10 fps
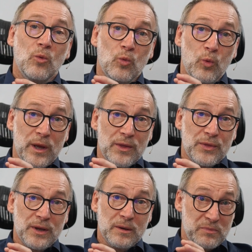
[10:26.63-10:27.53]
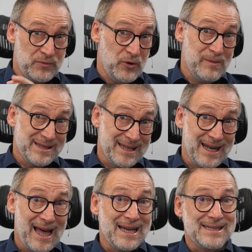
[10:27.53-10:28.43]
with a performance
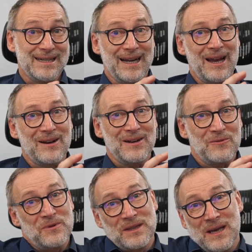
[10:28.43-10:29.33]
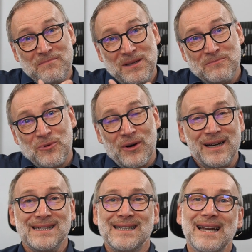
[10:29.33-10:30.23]
analyzer and with a bit more
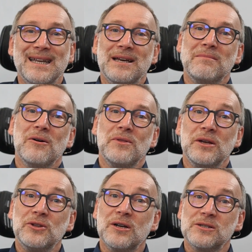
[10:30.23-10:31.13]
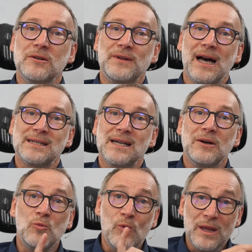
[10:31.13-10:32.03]
understanding about the internals of DAX
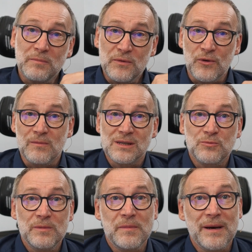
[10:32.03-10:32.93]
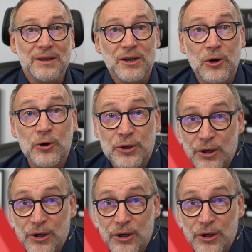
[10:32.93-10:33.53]
whether performance will be better or